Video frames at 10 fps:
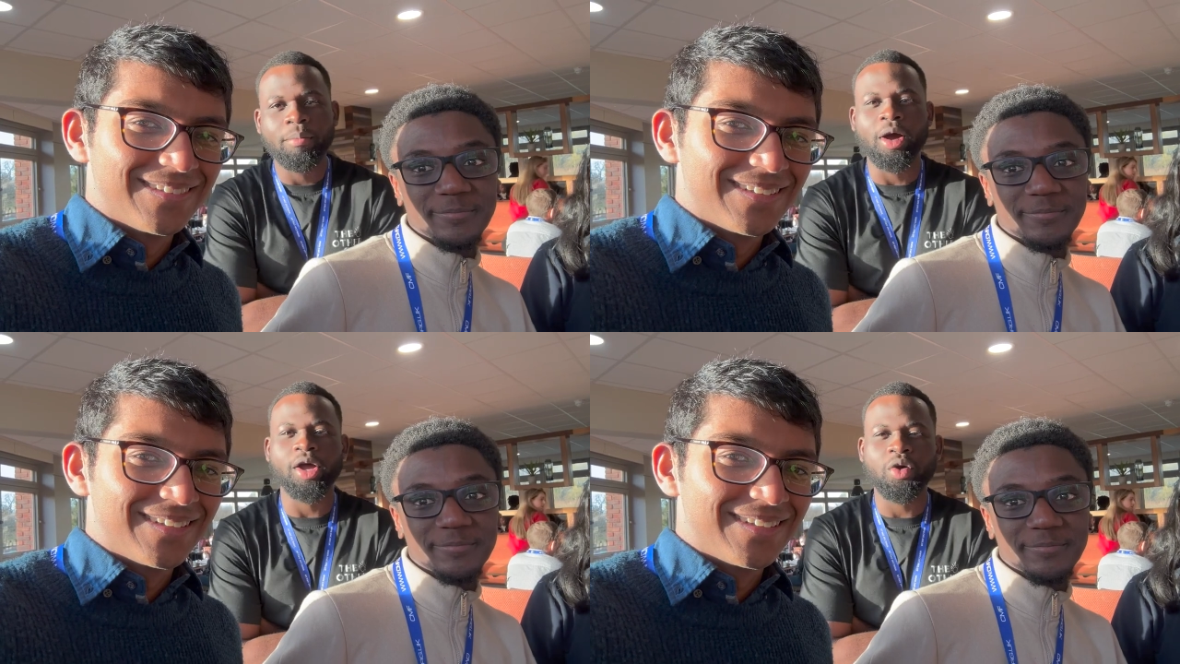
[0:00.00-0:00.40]

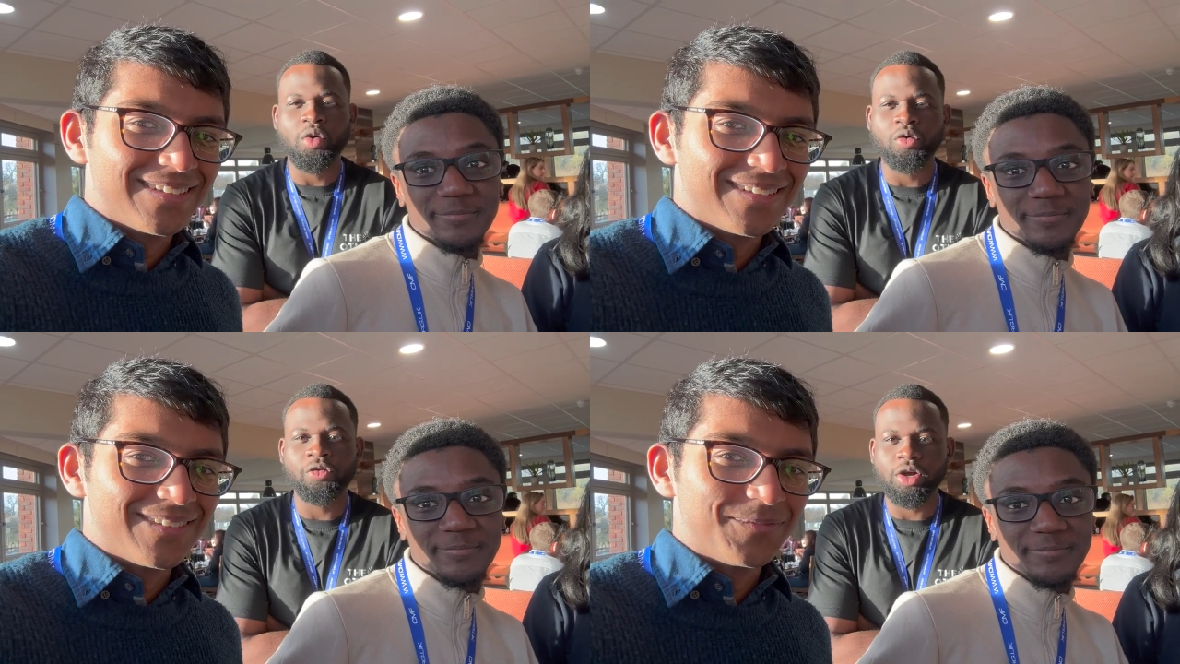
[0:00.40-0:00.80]

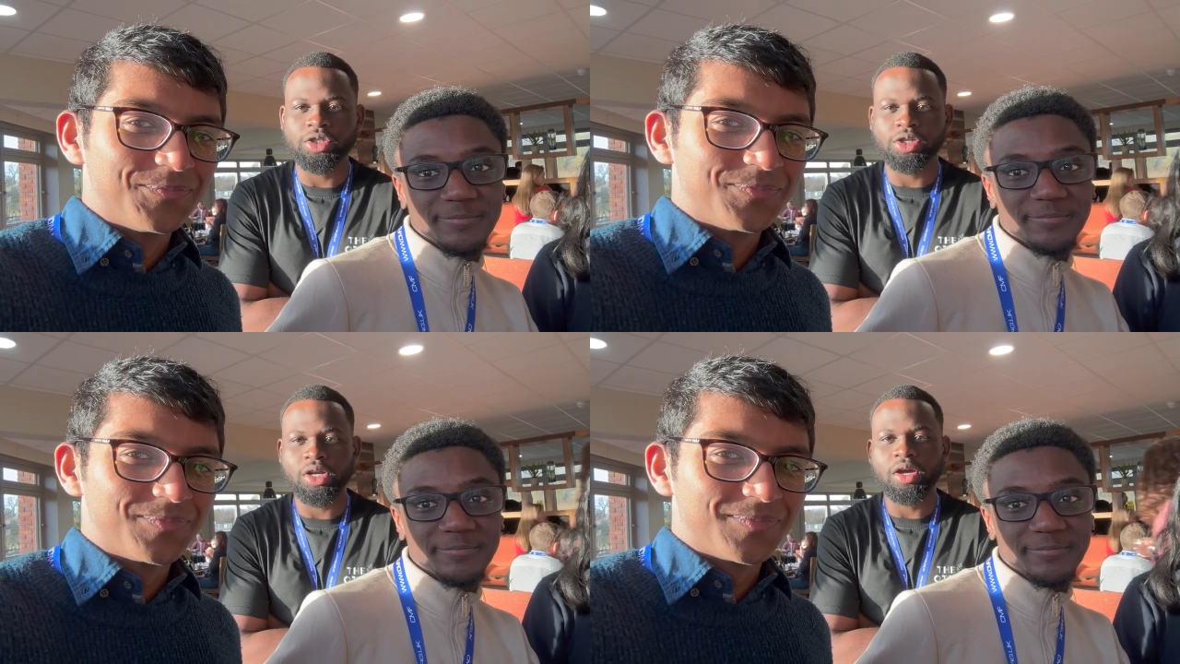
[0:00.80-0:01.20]
Speaker 1: Michael,
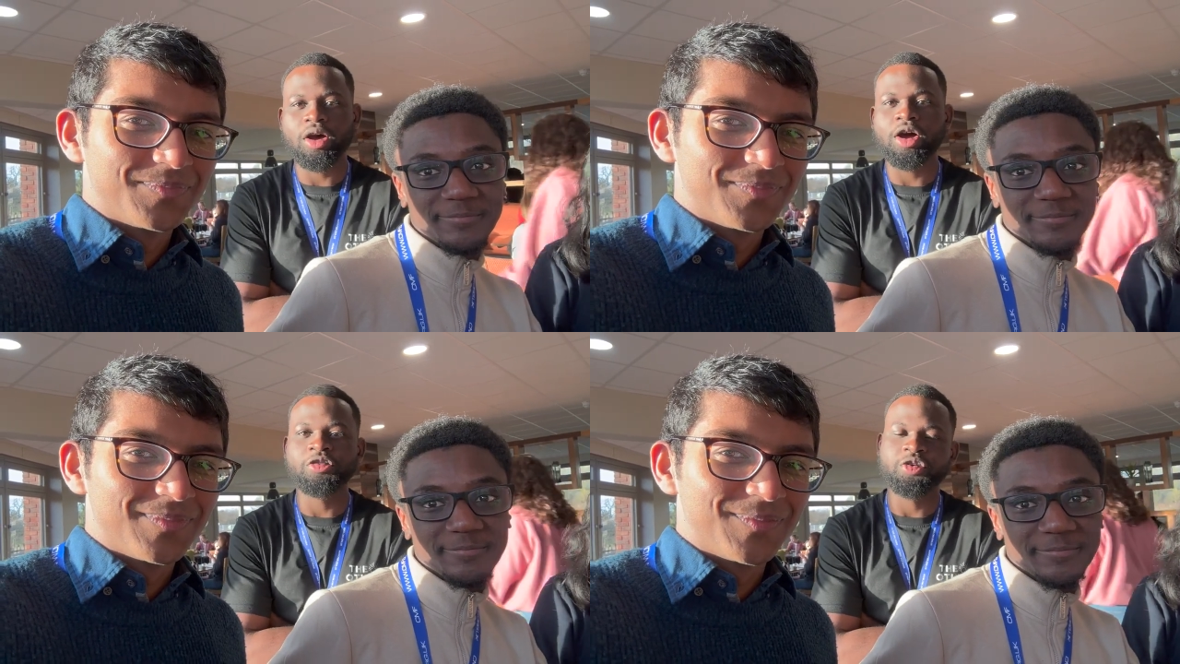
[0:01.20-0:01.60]
first year,
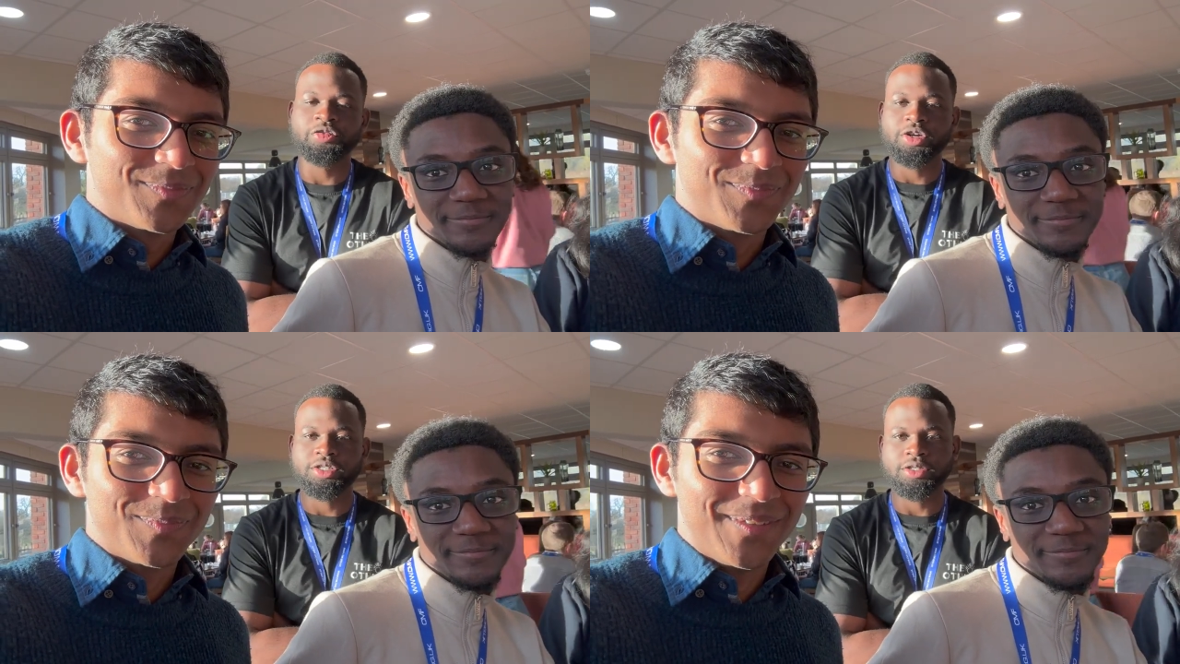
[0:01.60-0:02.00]
Cardiff
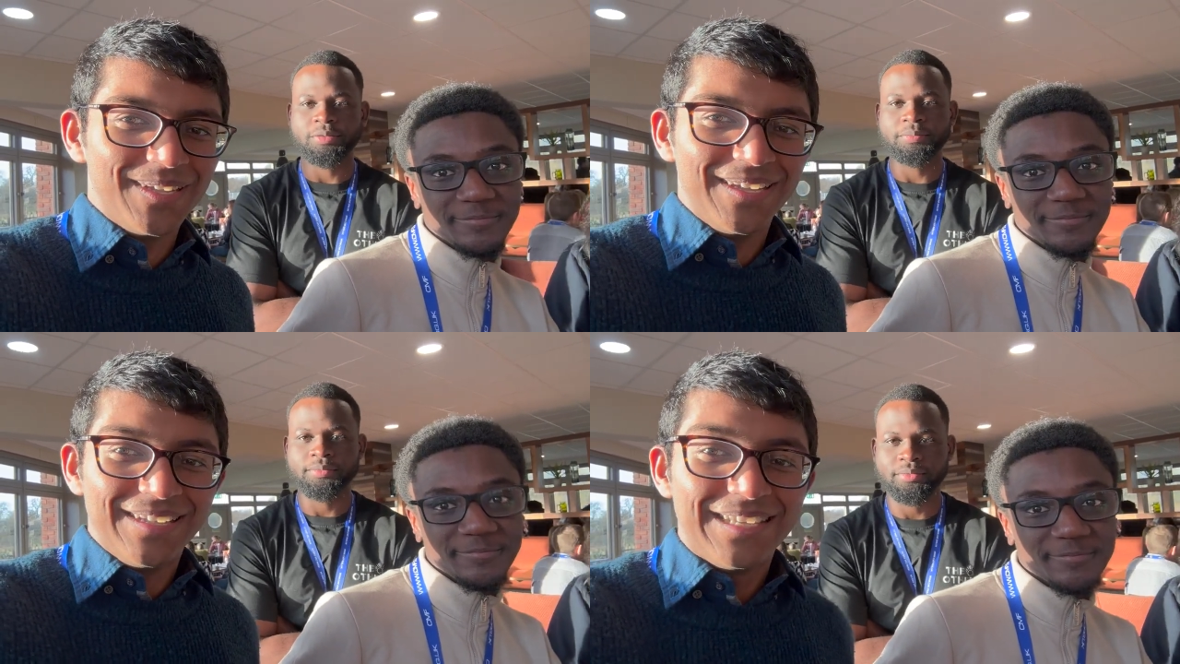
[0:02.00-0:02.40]
University.